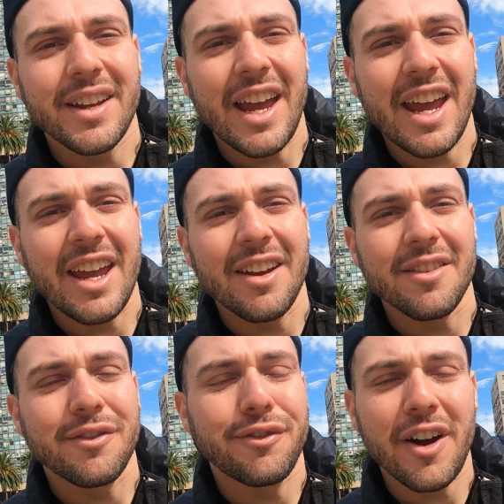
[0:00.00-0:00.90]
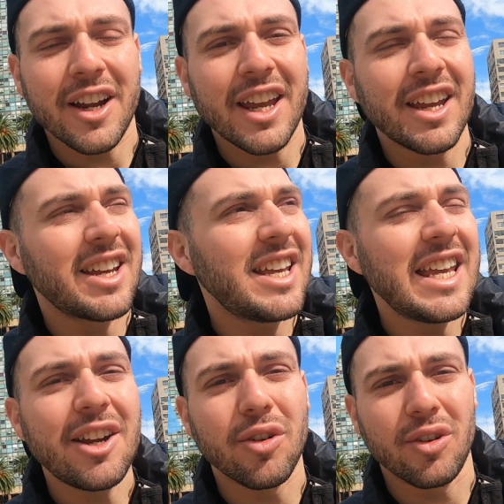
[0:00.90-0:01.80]
A fucking
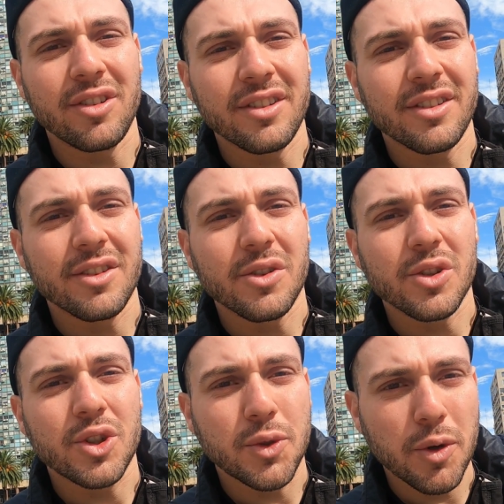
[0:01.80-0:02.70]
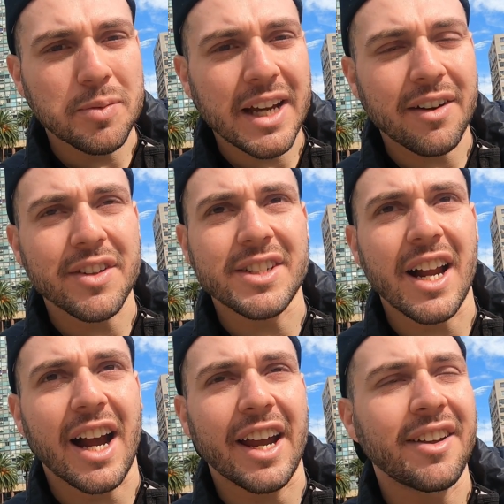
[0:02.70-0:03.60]
eagle swooped out of the
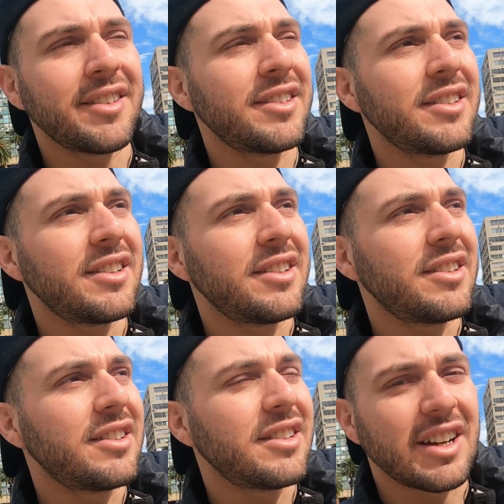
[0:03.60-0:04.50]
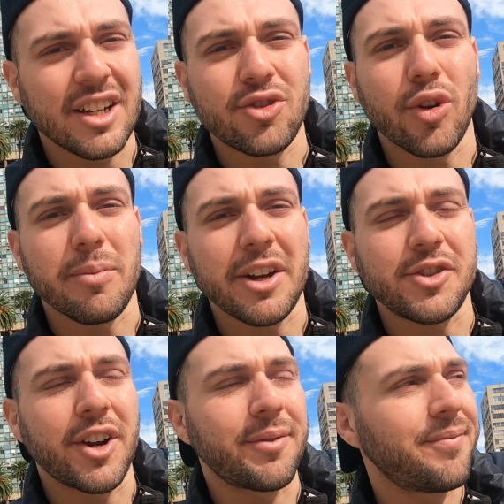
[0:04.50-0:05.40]
sky and destroyed my
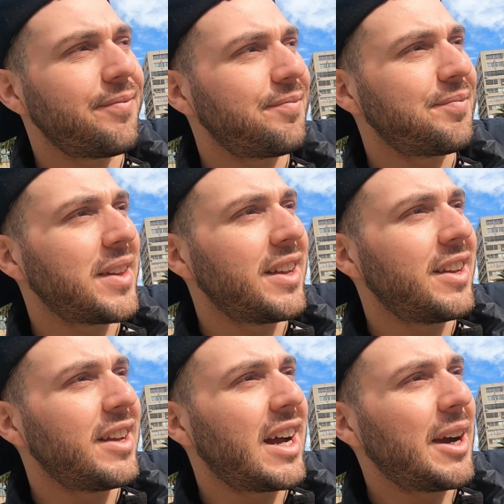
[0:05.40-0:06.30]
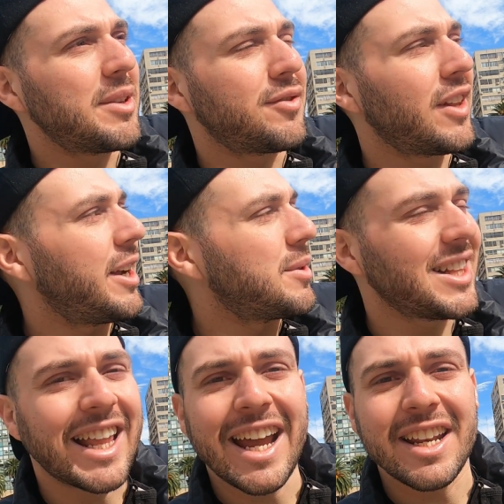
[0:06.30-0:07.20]
drone. It was
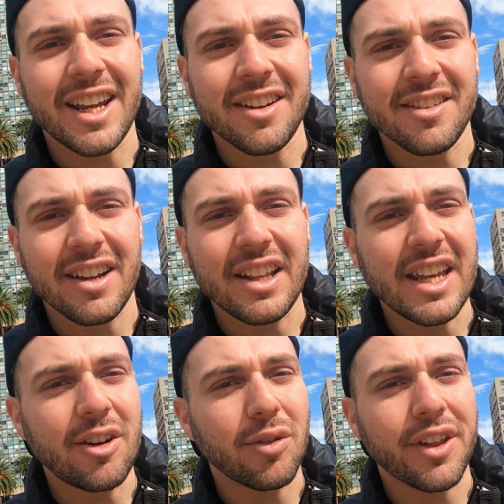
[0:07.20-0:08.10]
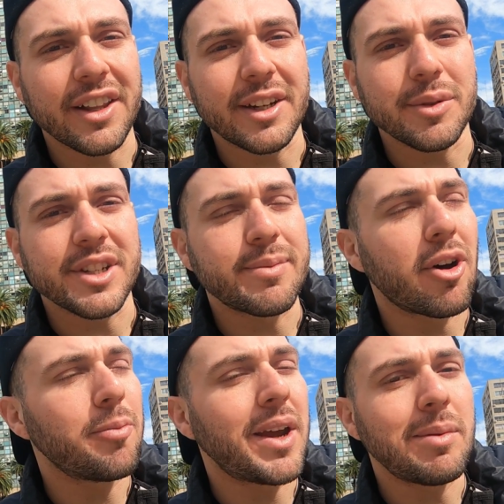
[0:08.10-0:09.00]
landing, and the eagle thought that it was a
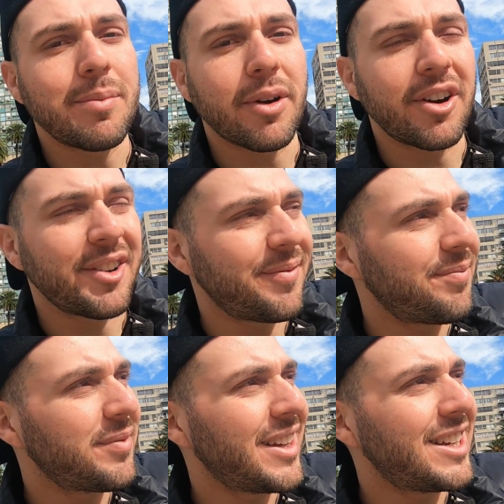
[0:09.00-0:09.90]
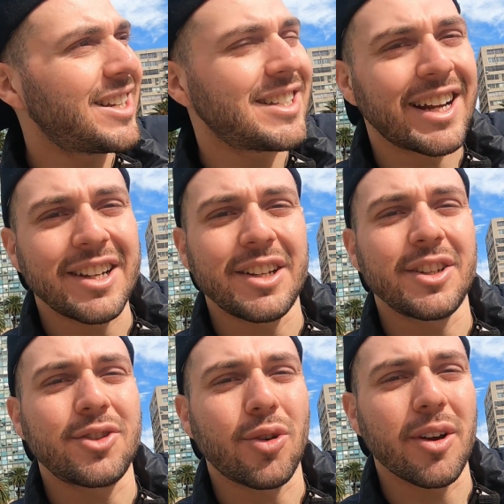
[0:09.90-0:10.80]
small baby bird, and it decided to
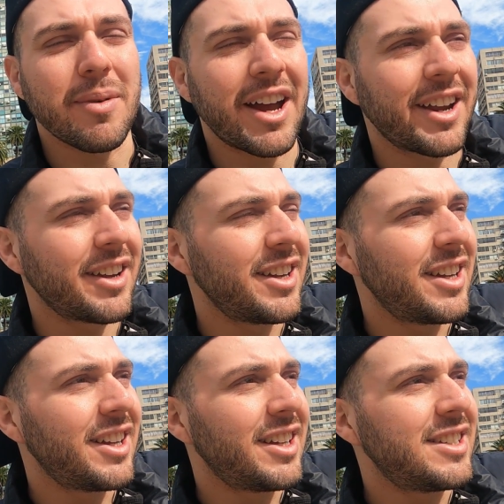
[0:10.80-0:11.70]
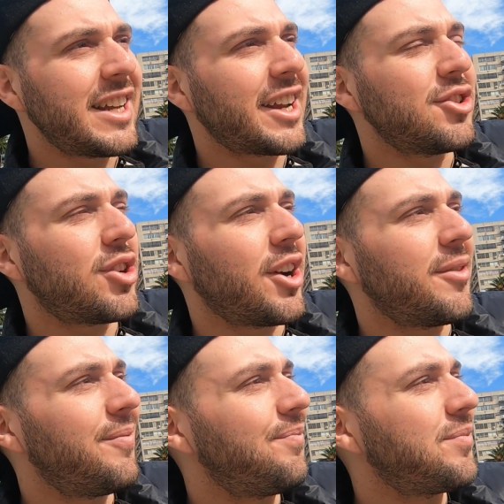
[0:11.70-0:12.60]
destroy my second
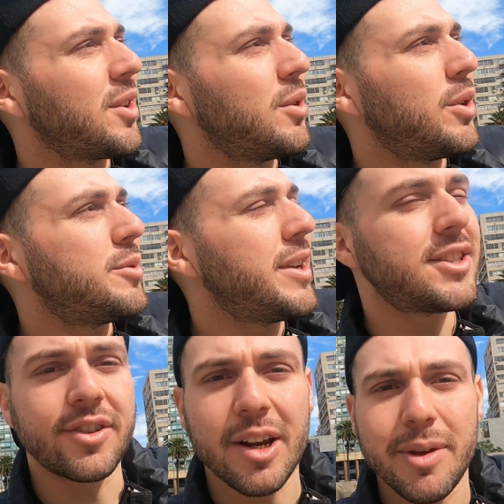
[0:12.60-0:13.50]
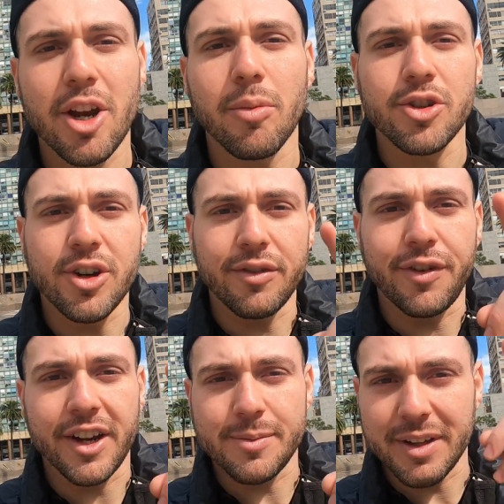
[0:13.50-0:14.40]
drone, which means there's gonna be no more drone
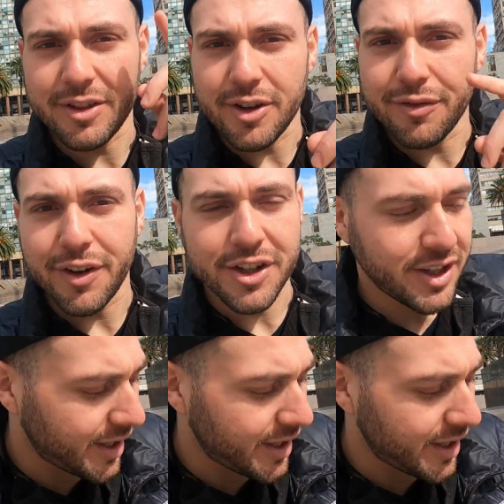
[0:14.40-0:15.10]
footage, but the drone footage in